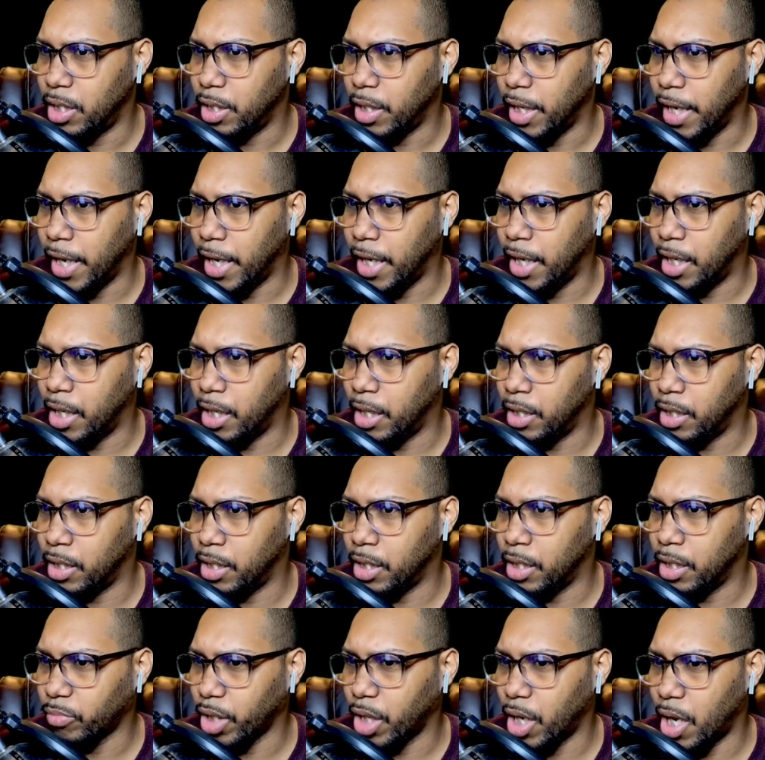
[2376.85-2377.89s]
And
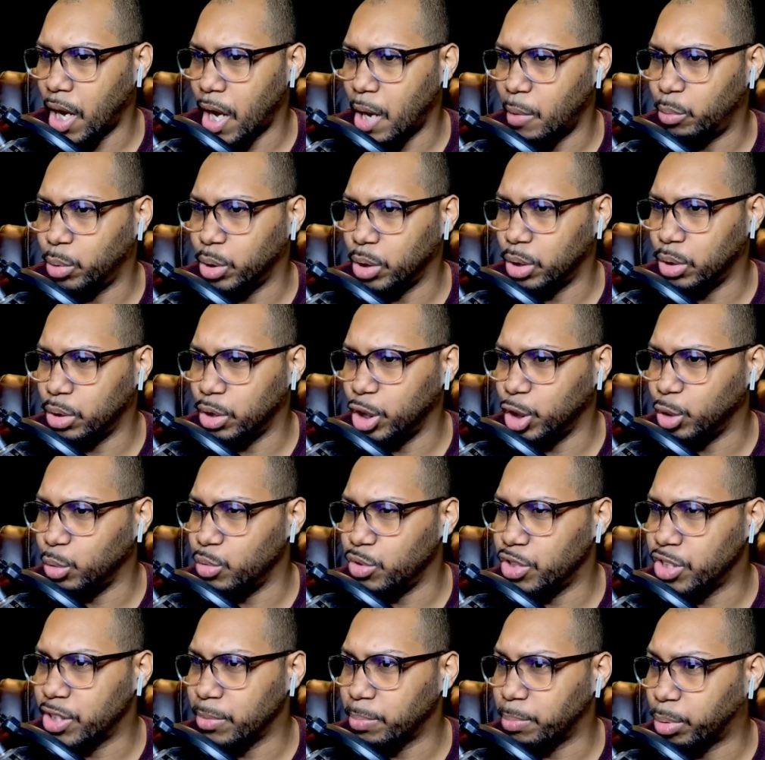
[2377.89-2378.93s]
I will use
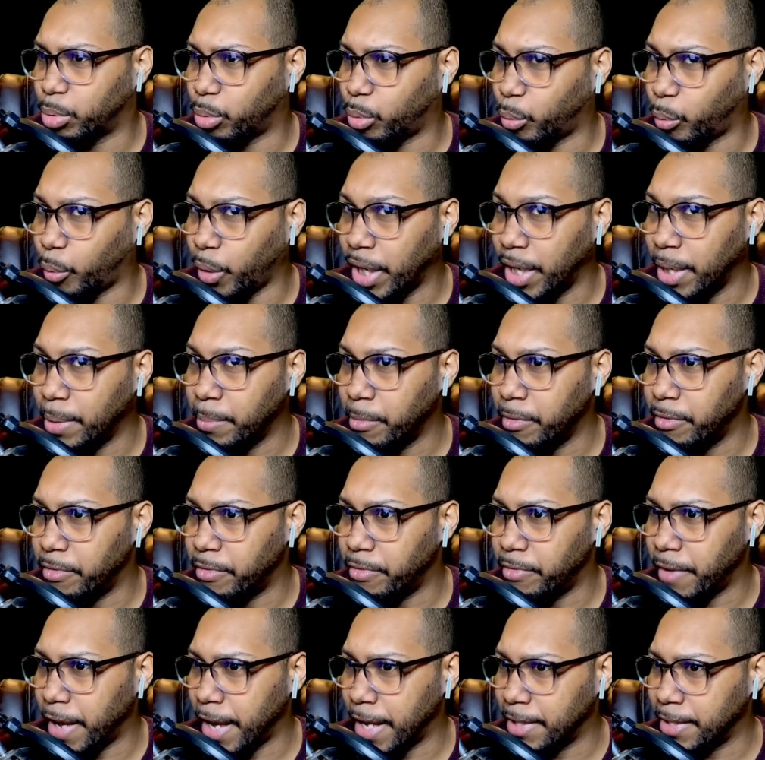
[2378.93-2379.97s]
Supreme
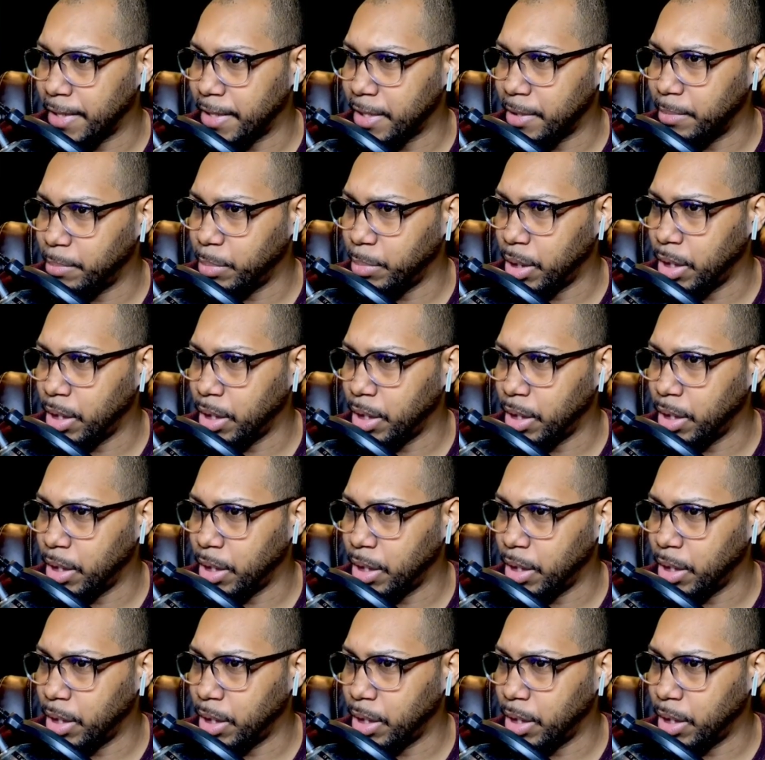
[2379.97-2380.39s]
Phantom